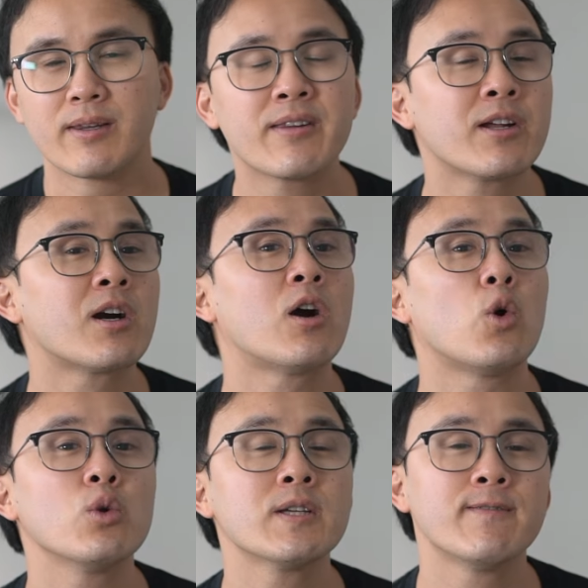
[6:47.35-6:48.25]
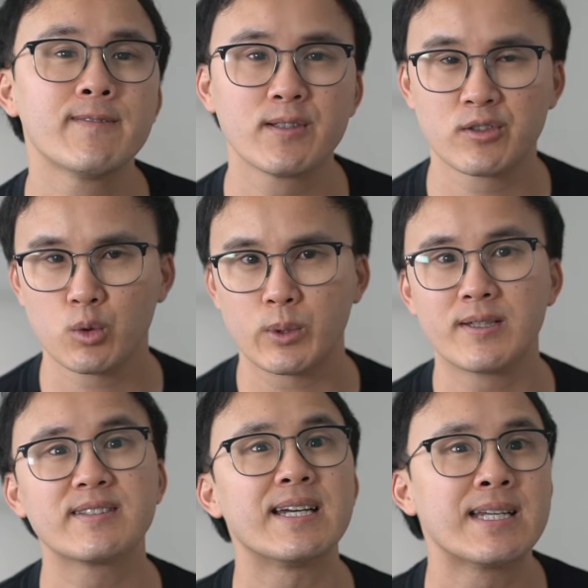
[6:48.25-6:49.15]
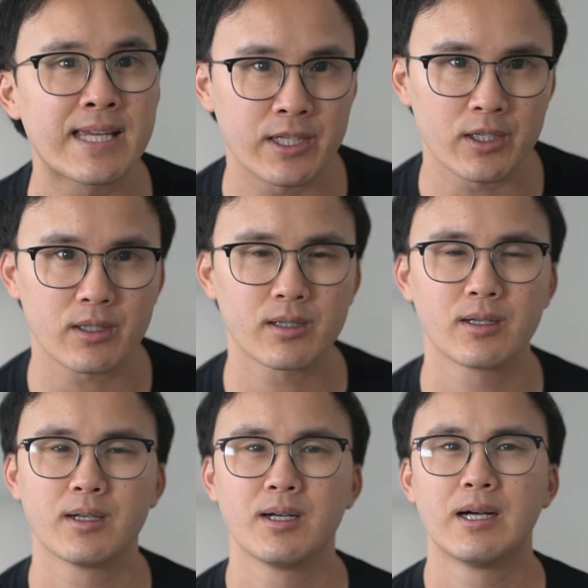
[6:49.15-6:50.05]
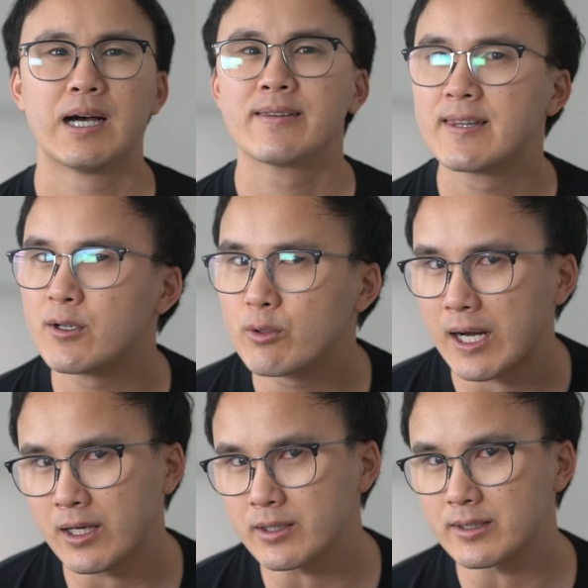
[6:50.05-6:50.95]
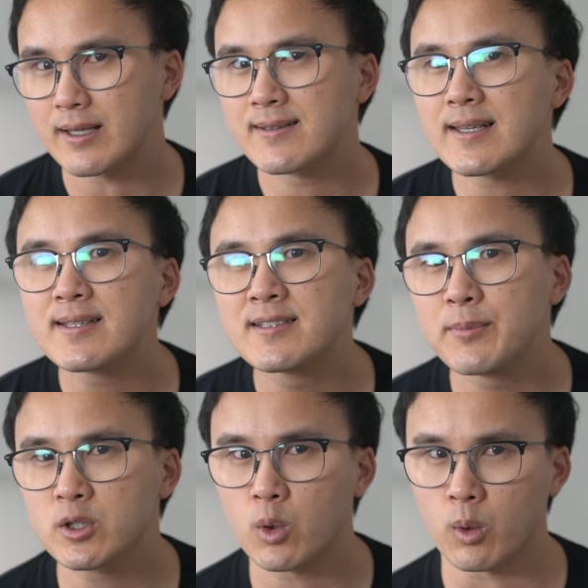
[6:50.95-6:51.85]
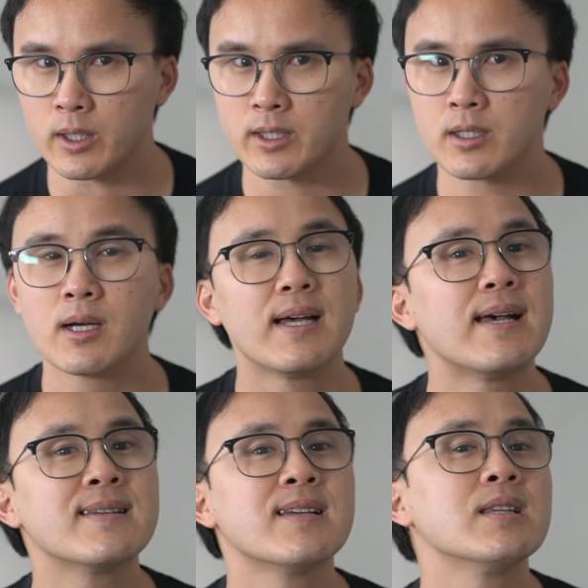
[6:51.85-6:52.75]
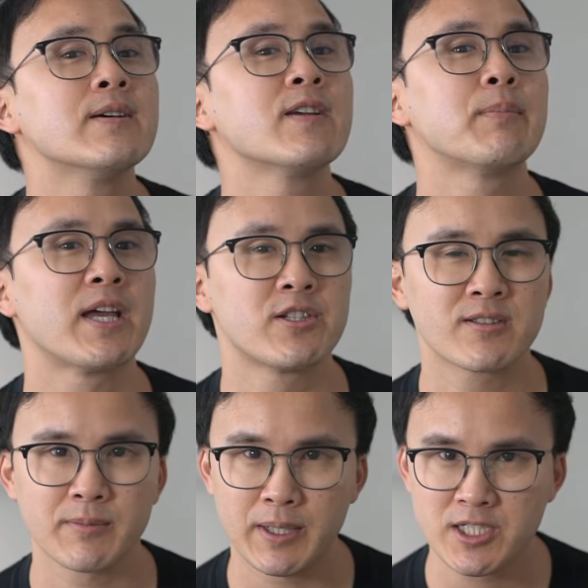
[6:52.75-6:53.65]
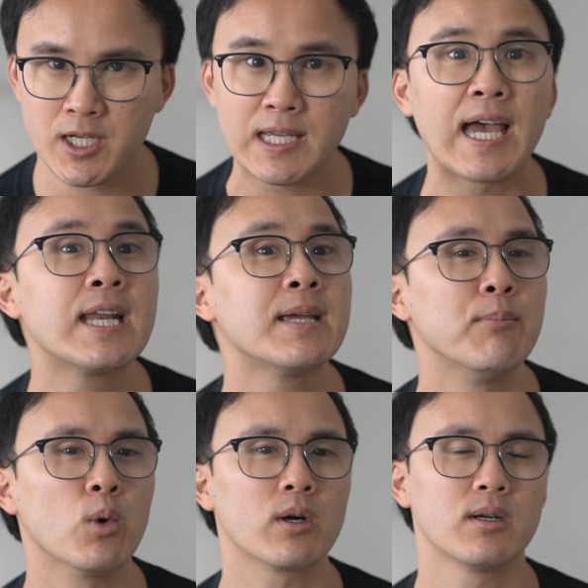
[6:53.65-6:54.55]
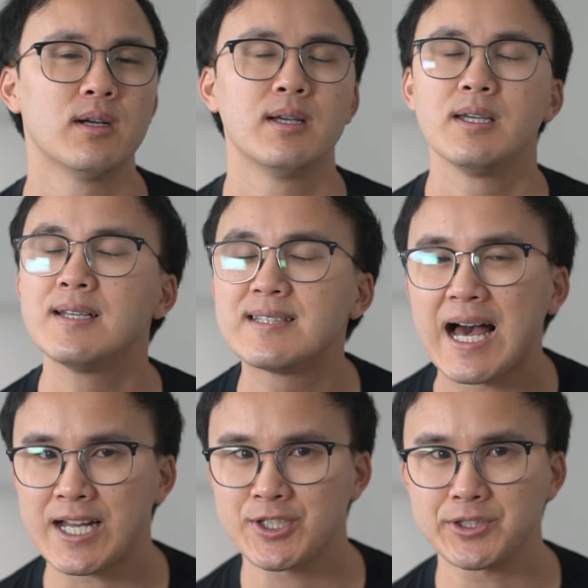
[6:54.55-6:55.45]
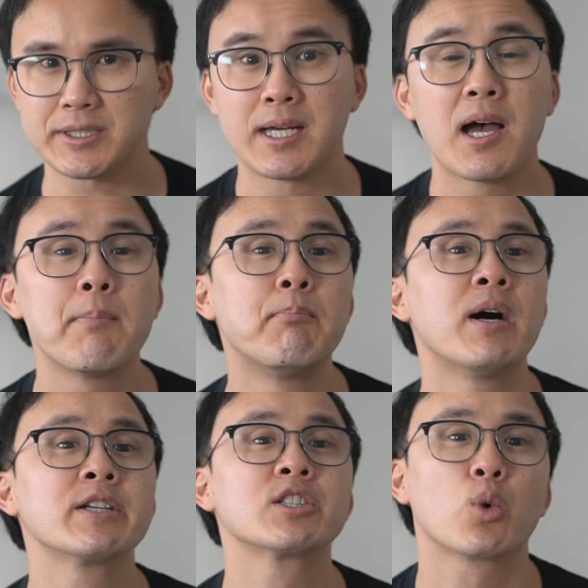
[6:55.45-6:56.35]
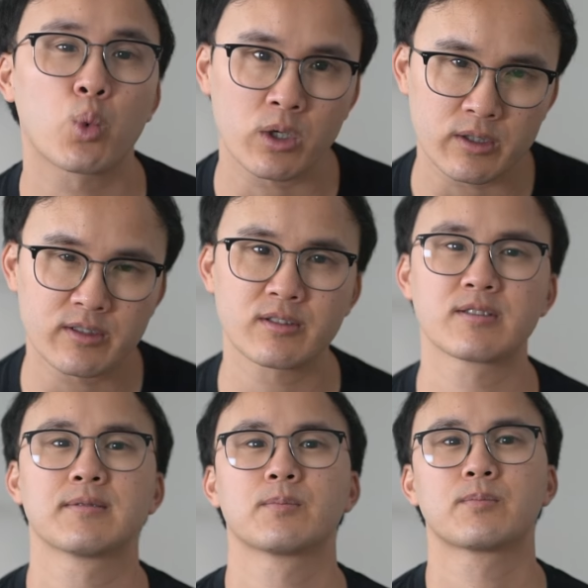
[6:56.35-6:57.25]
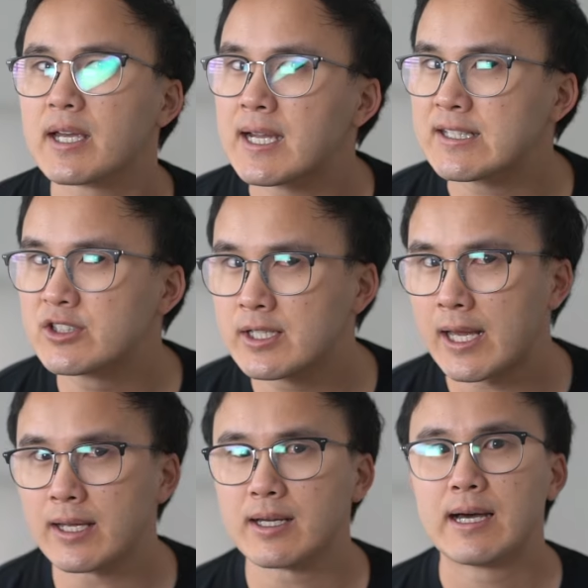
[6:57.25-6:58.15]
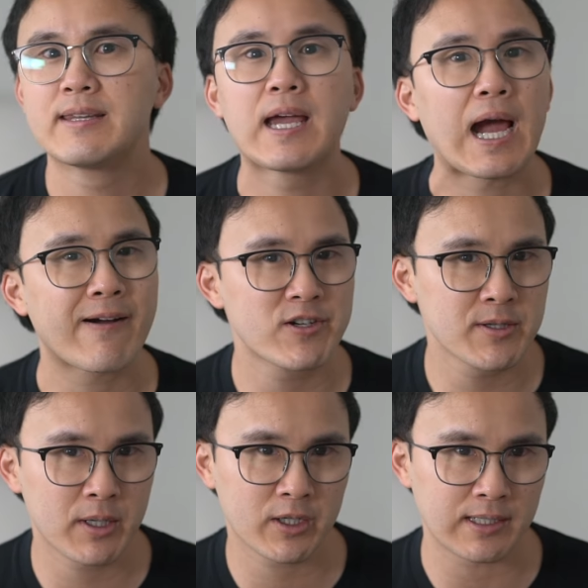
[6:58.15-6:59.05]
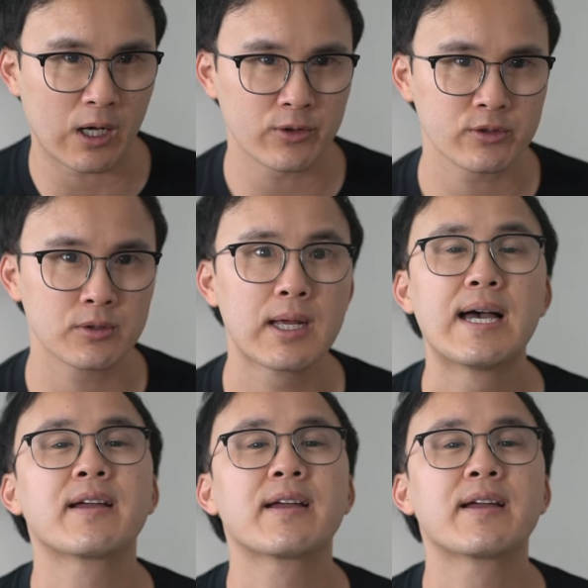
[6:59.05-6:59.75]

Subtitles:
that there are only 52 weeks in a year. The reality is that the typical worker isn't living paycheck to paycheck anymore. It's actually much worse. And today, the average American household